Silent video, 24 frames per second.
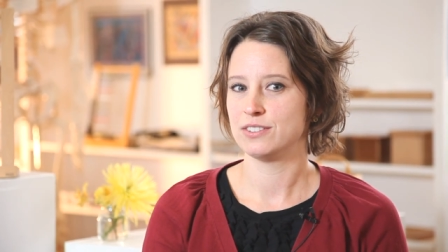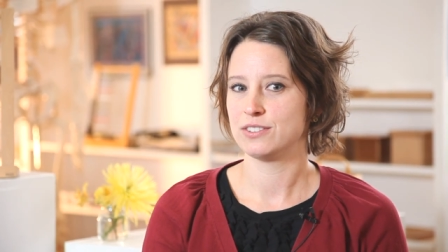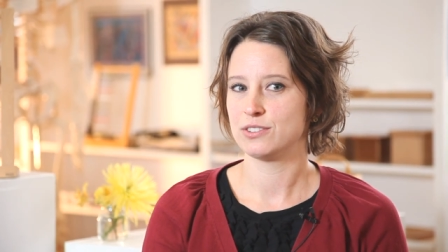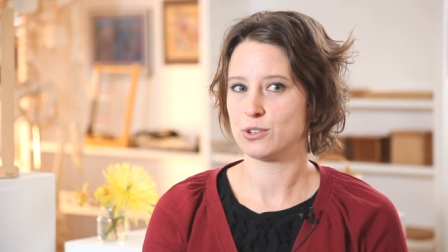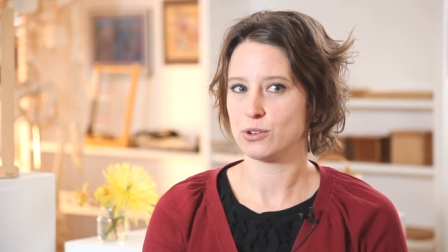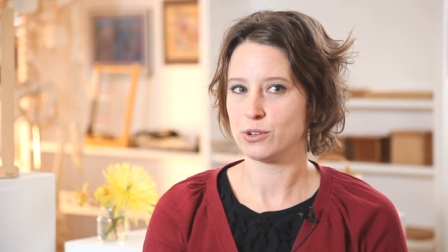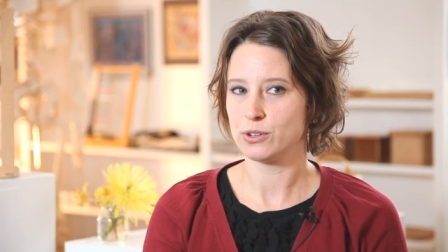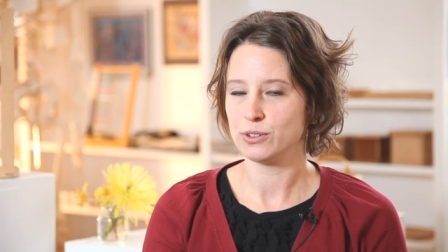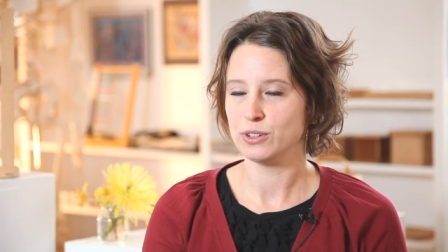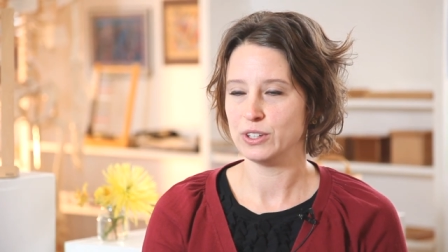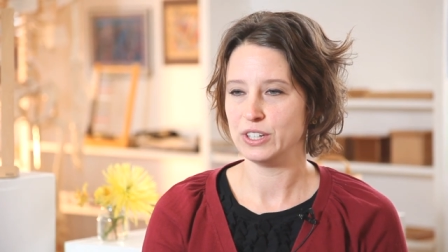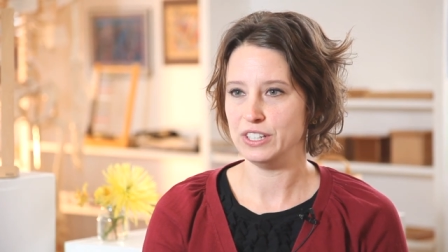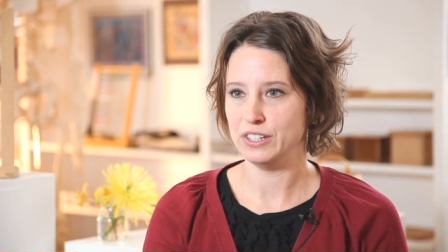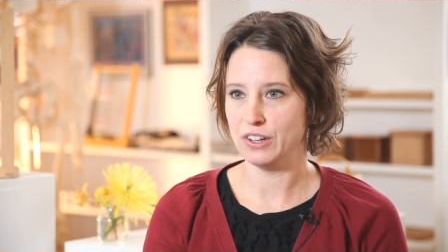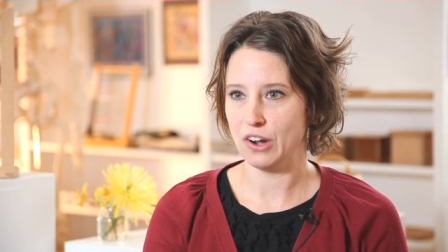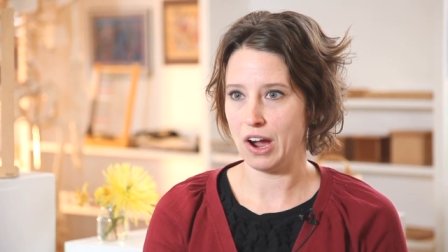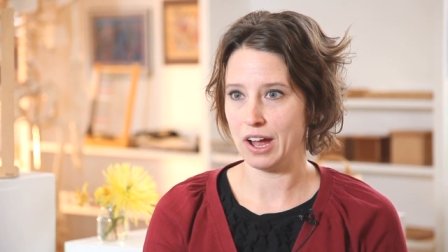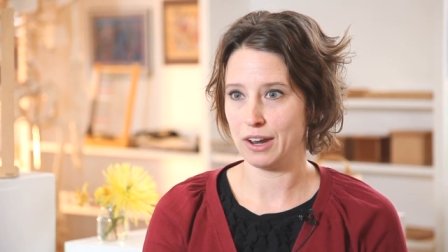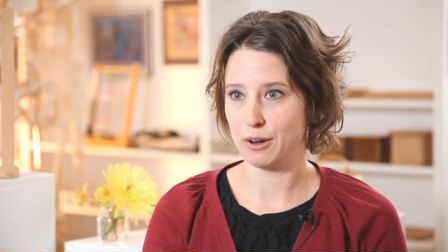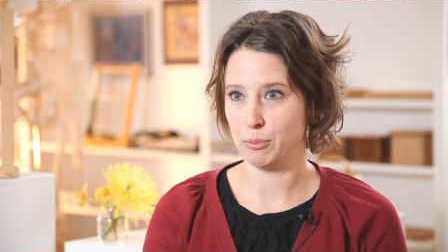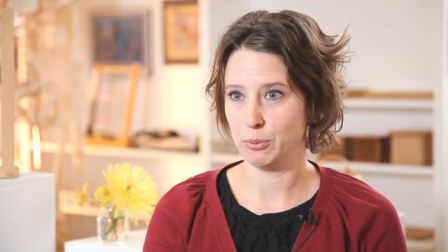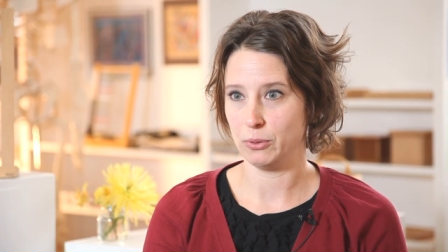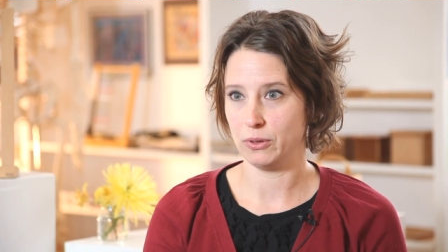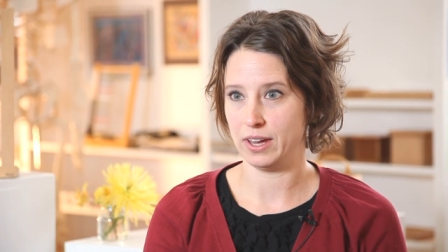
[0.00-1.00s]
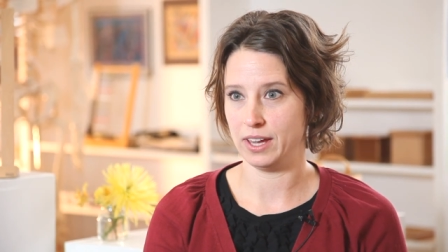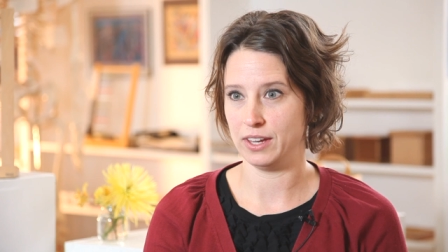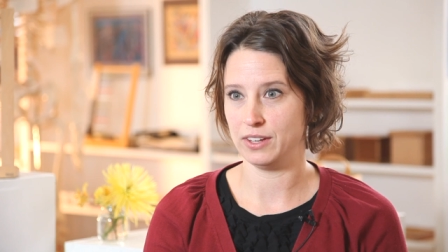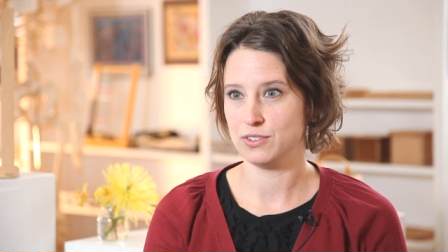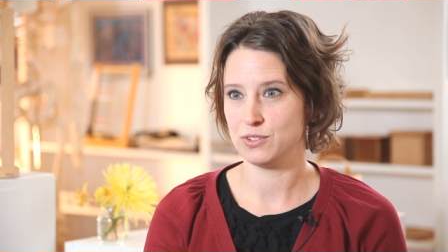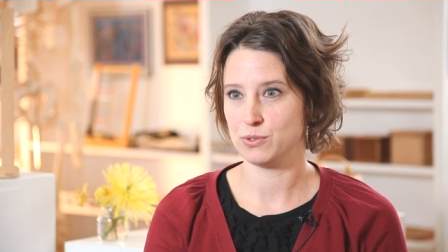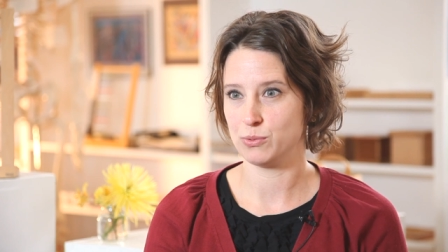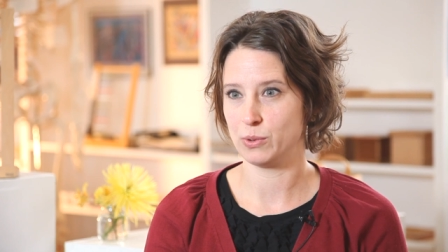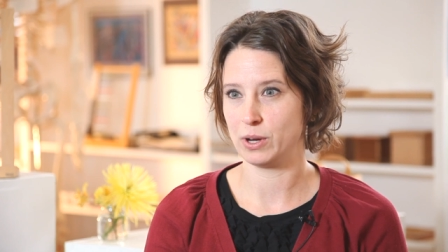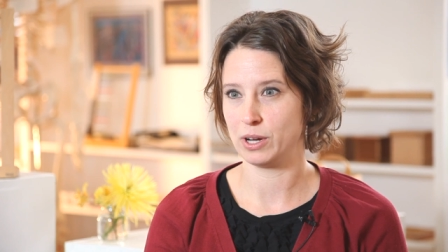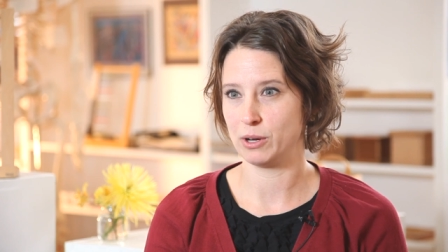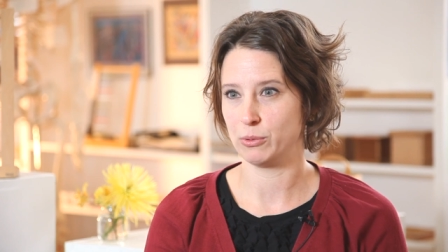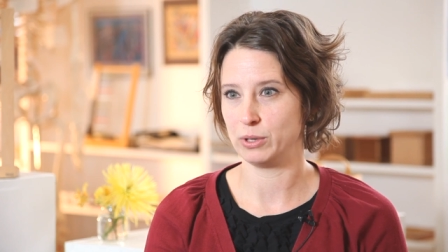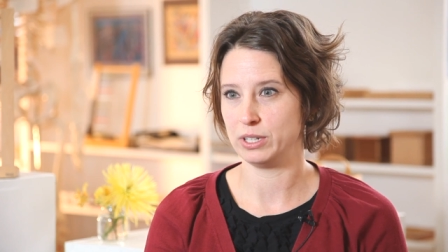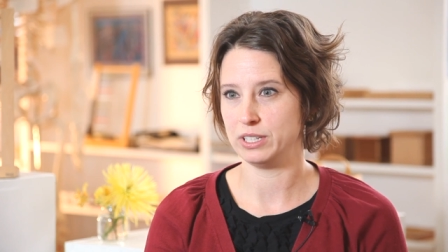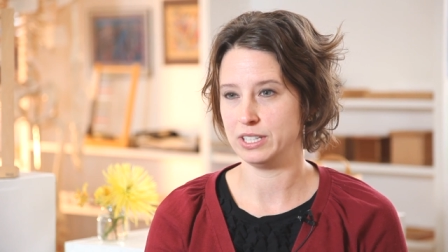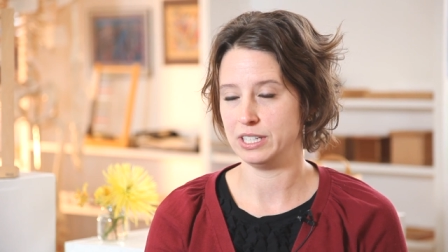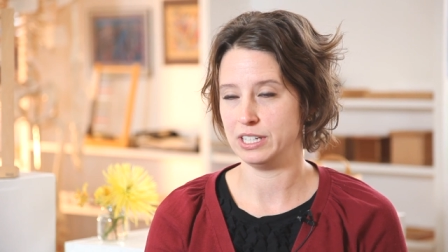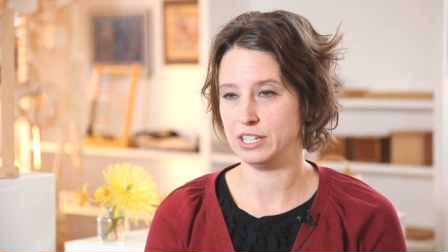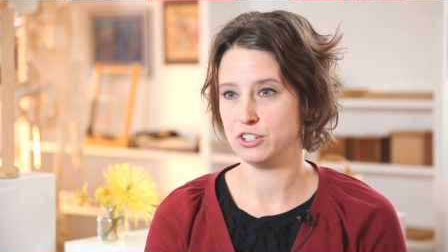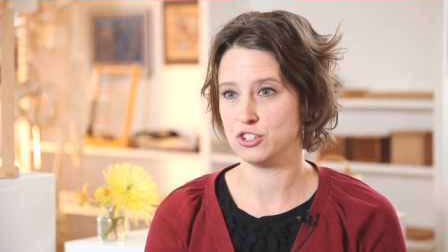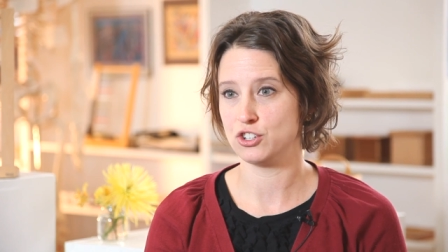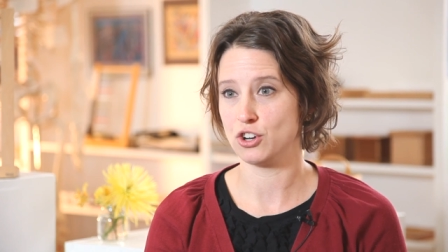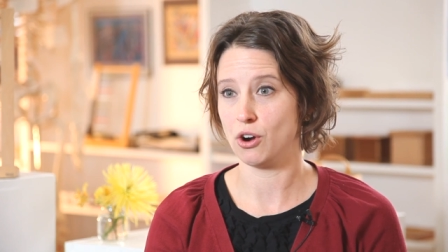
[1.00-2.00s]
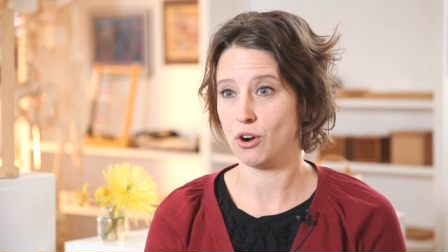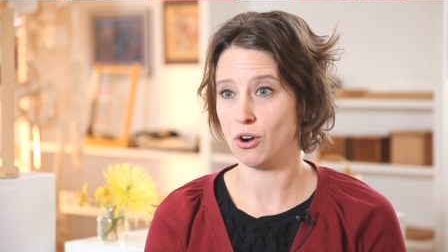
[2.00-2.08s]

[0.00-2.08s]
certainly not a place where we teach